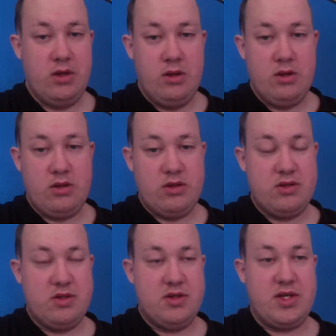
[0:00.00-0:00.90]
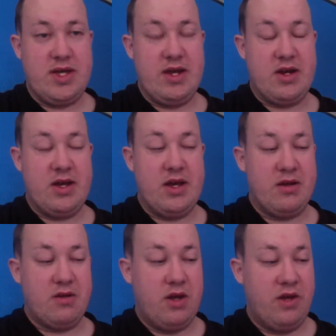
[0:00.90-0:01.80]
is, can it
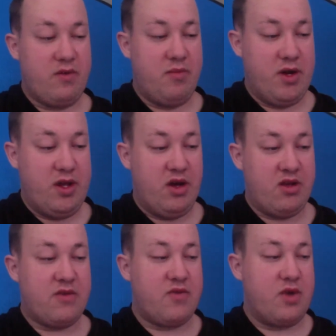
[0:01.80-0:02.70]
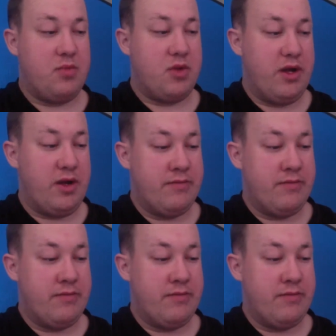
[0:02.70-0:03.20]
handle everybody on the free plan?